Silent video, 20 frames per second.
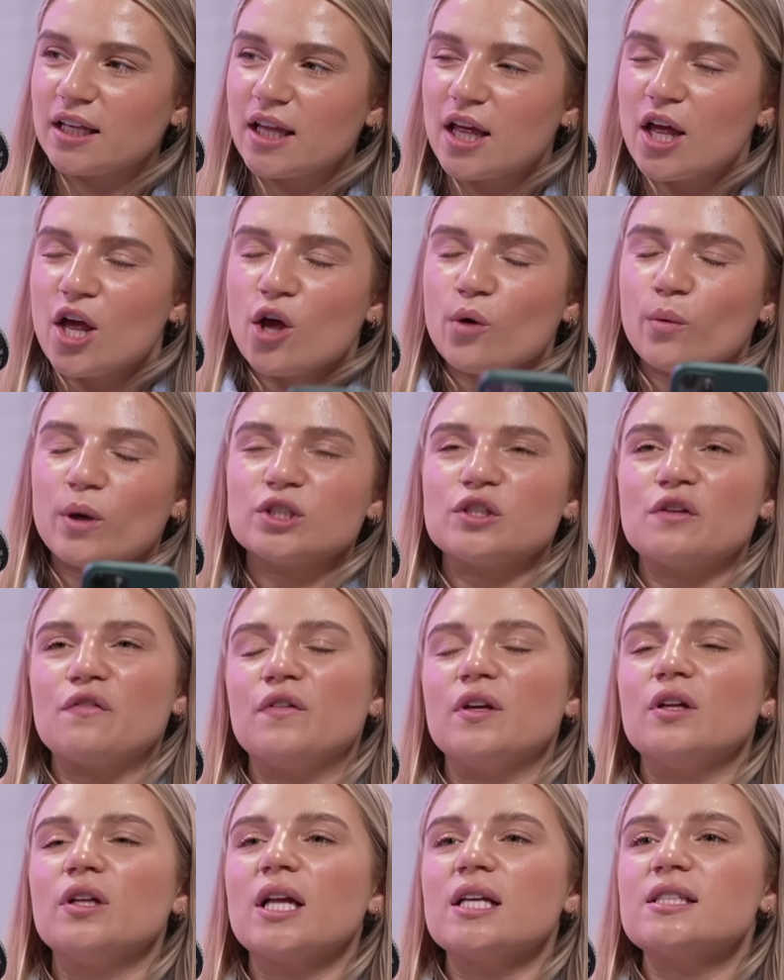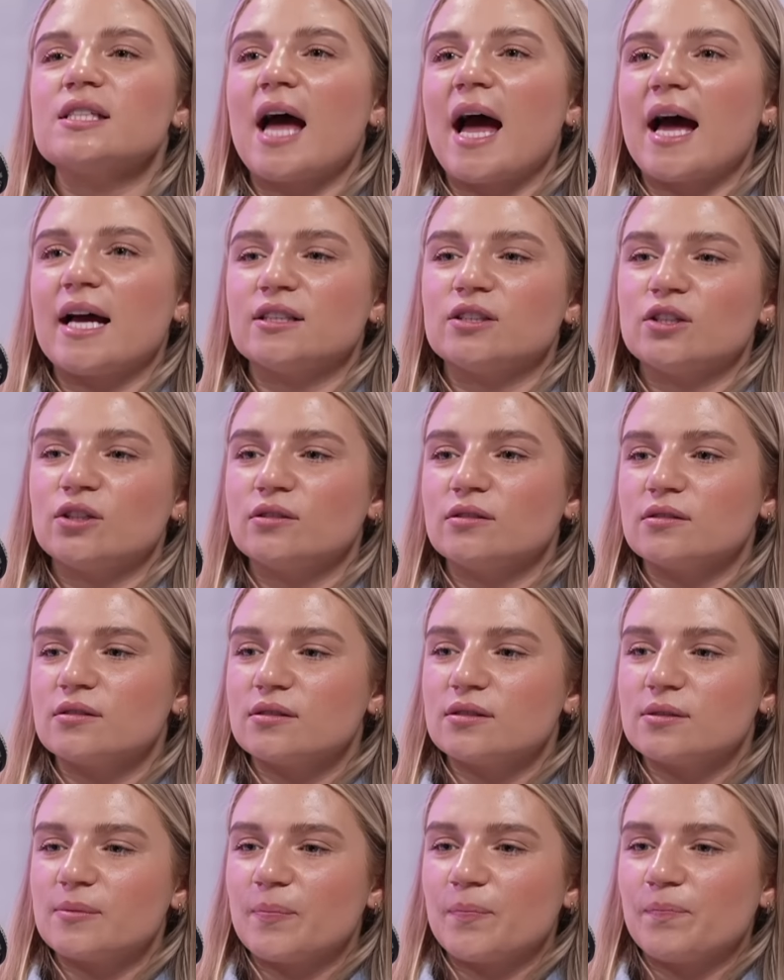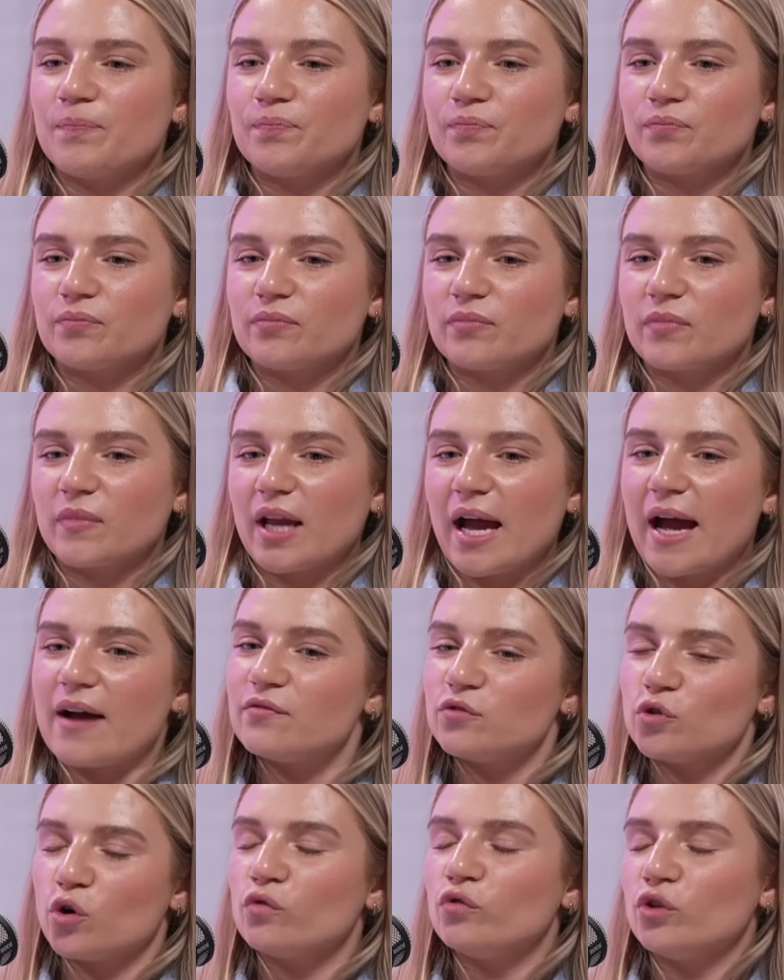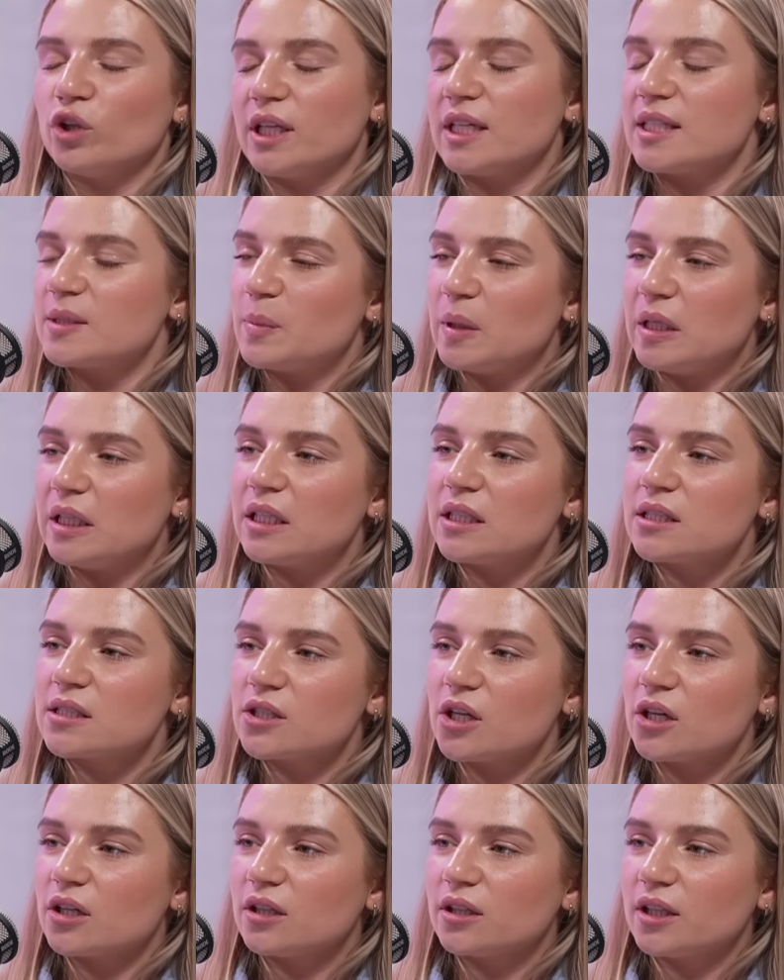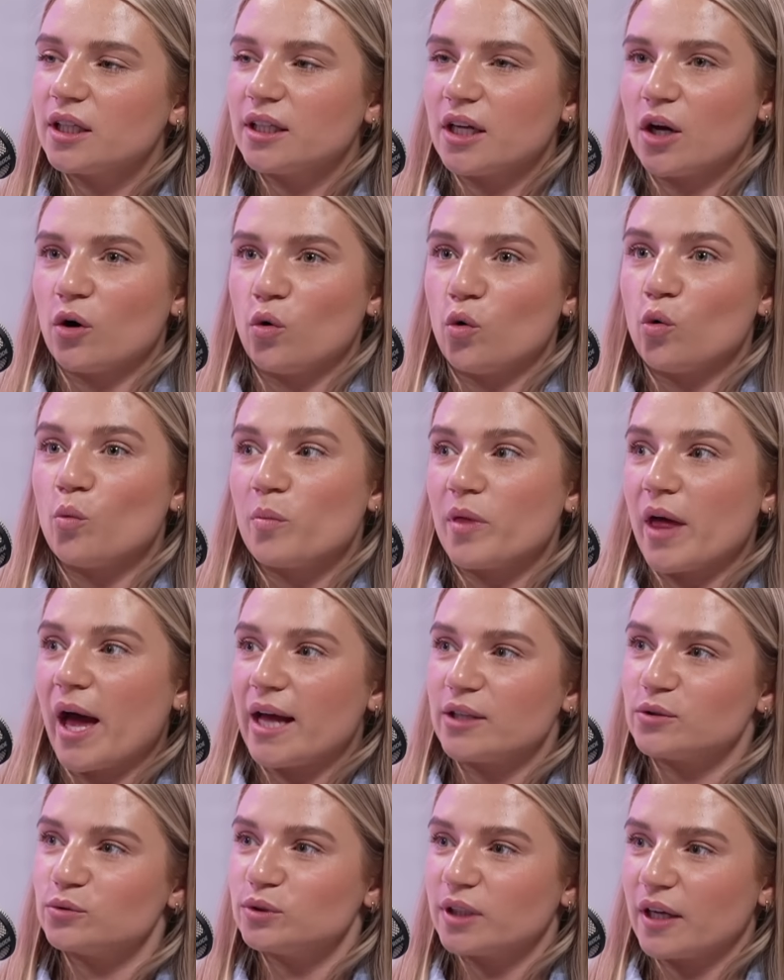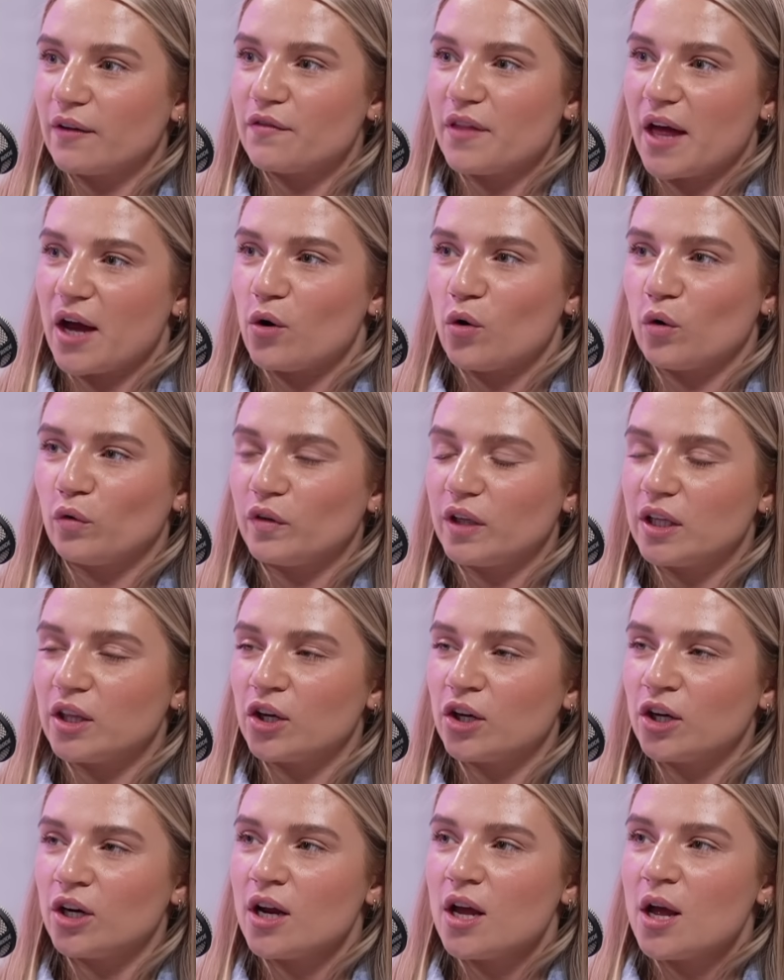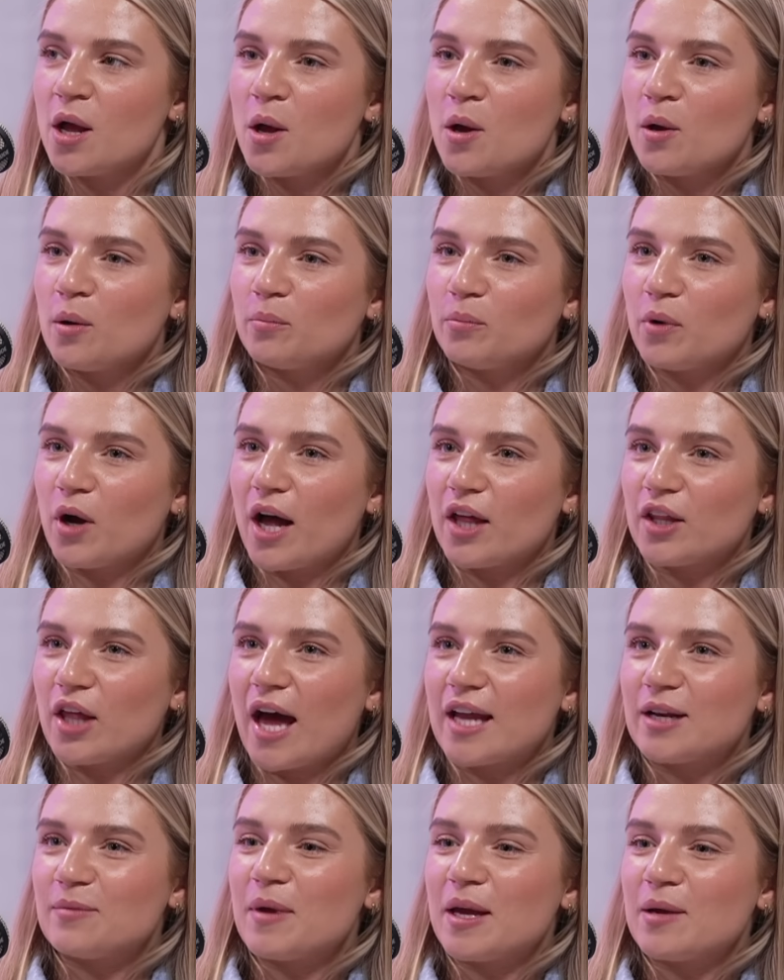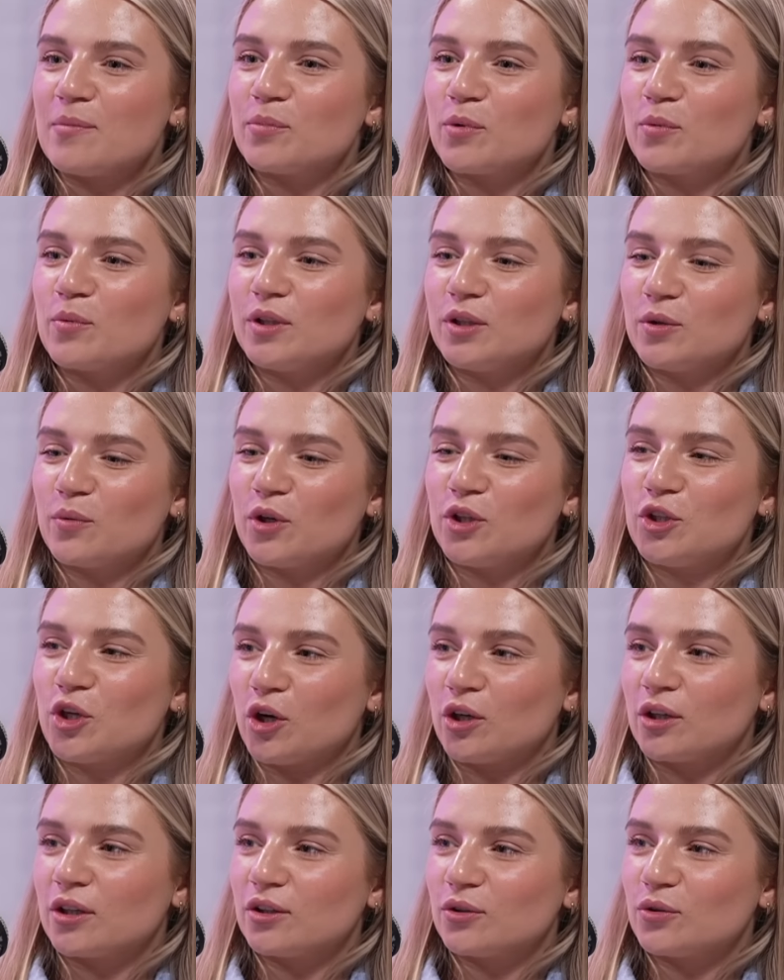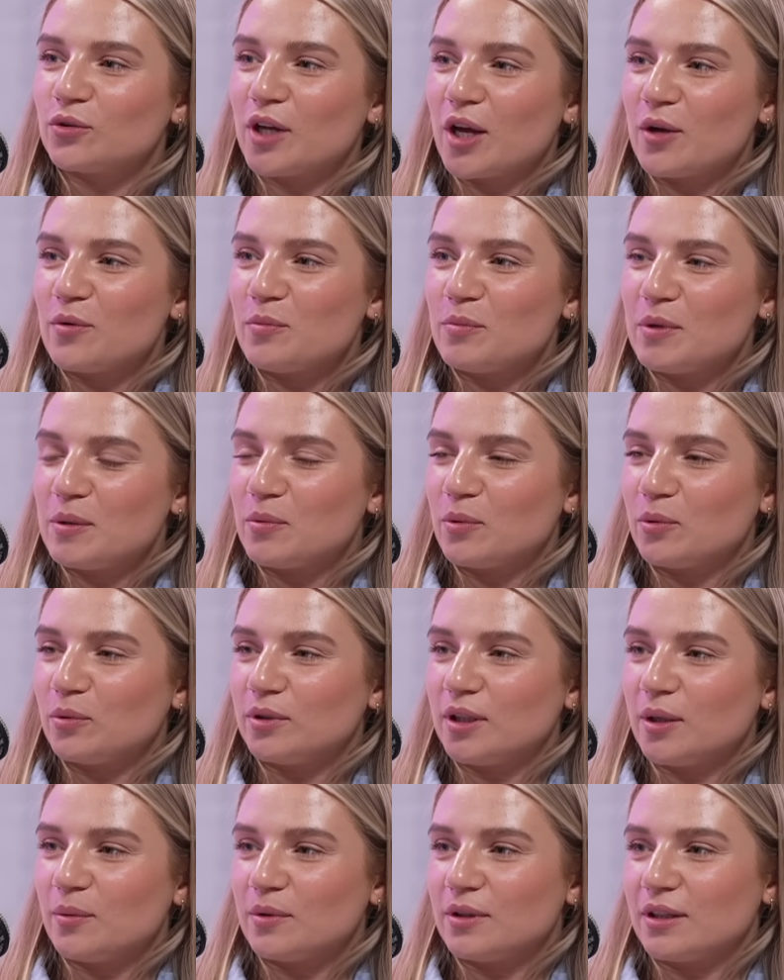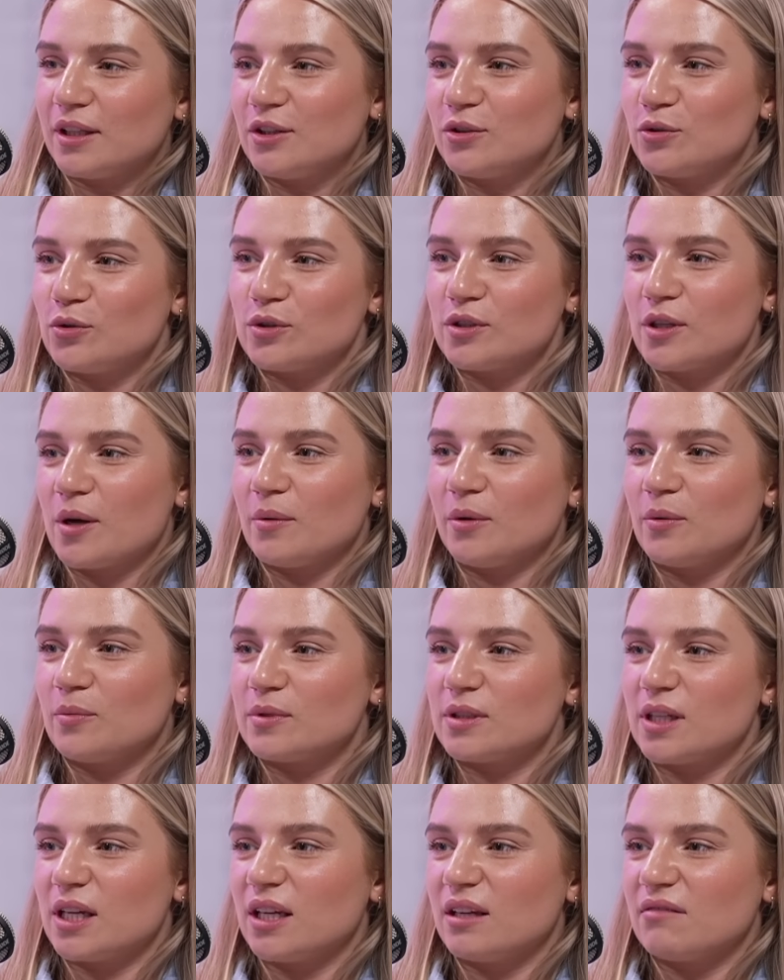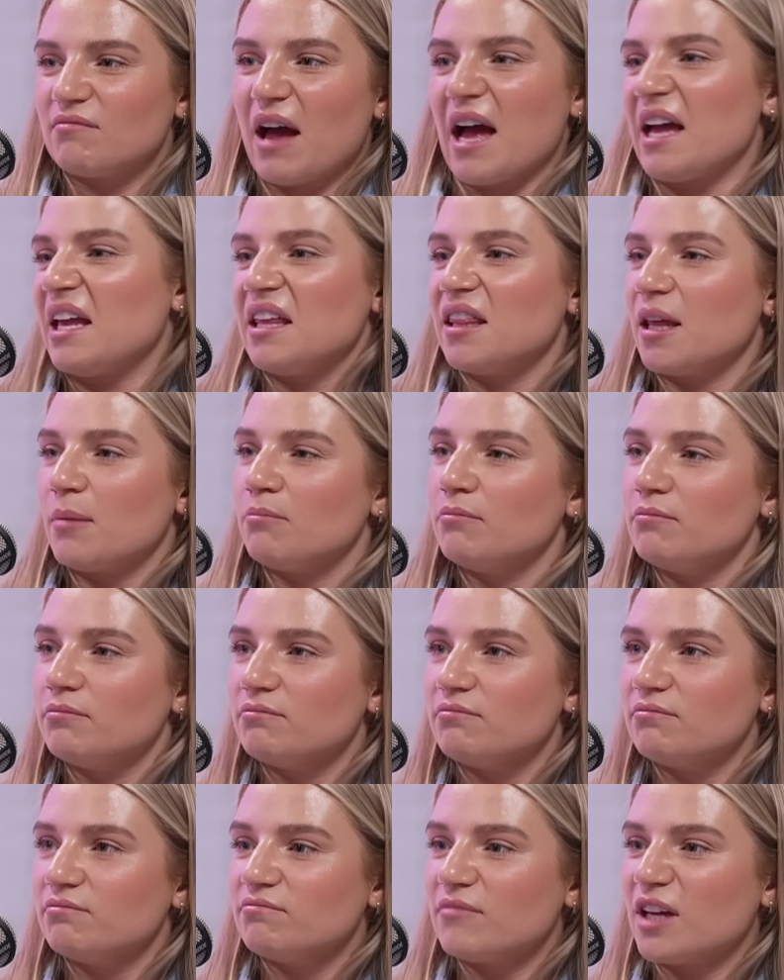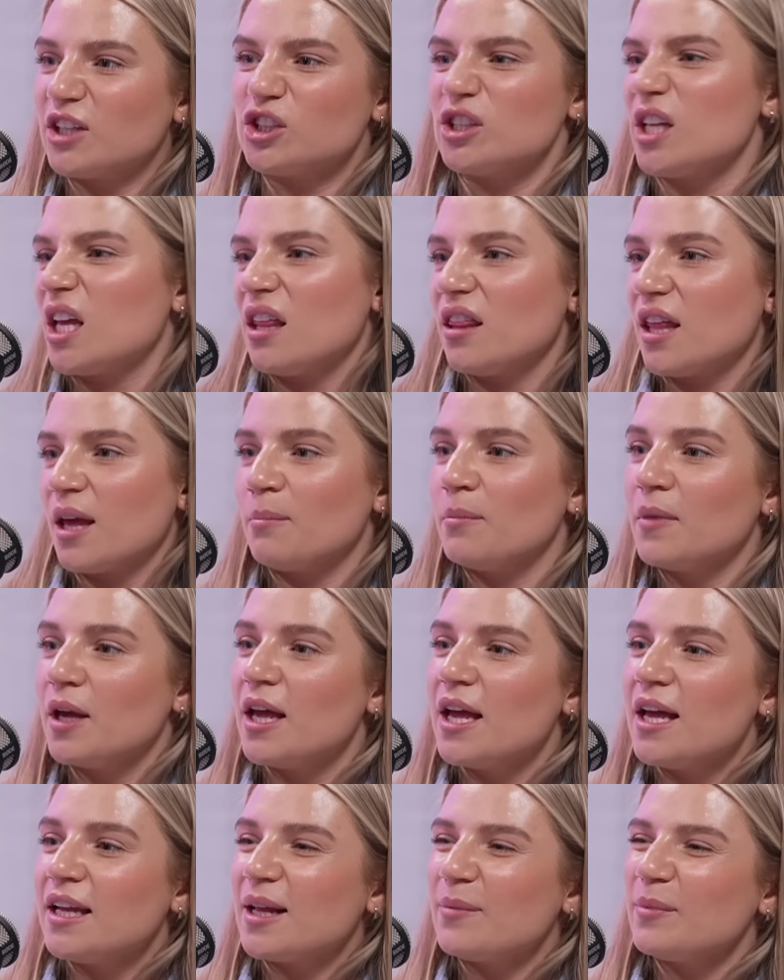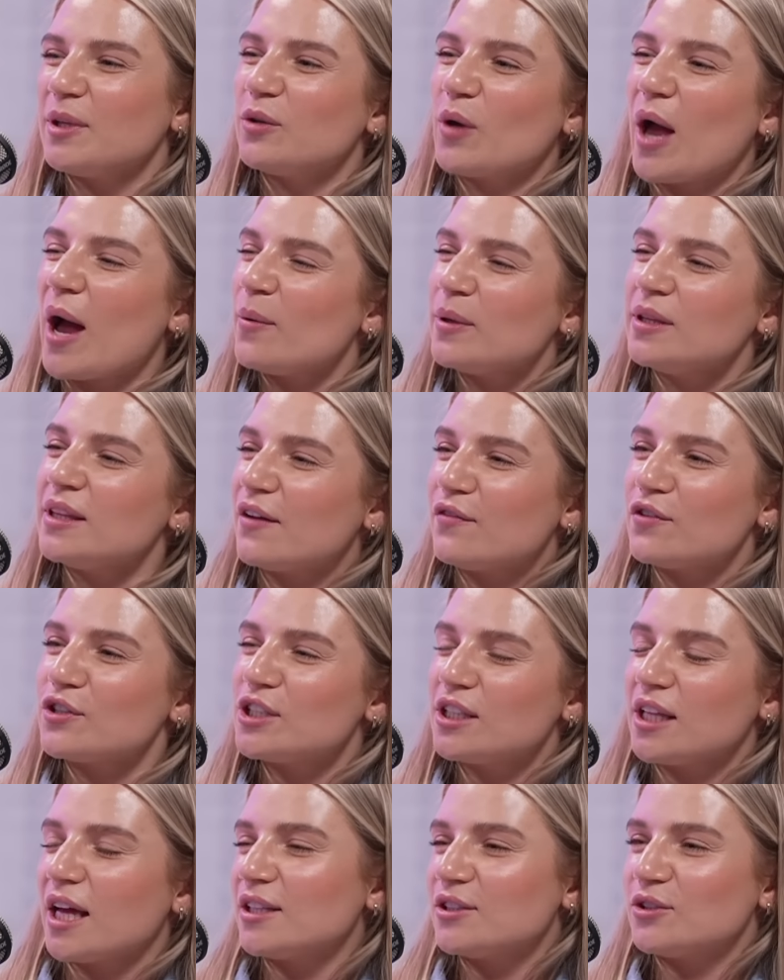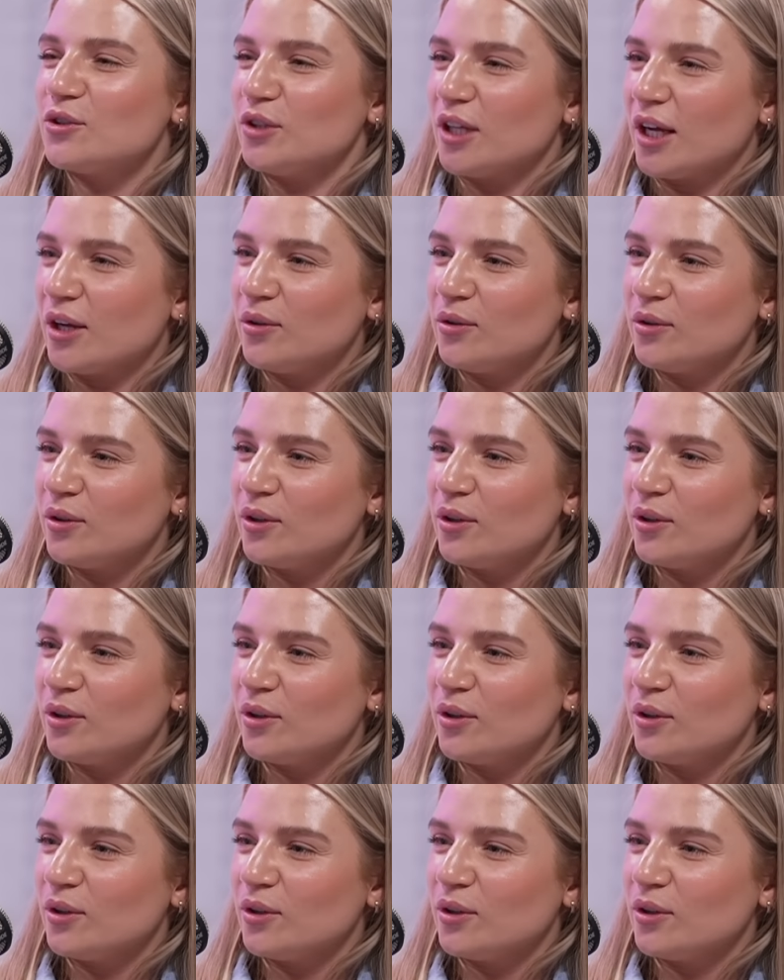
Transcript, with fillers: Mm-hmm. Which I feel as adults, I've not really experienced luckily, and I hope that I don't give that off either. But I, I remember when you were younger, going out with people and they would like do something, it was like I hate them. I just hate them. i mean, I would never say that to you now.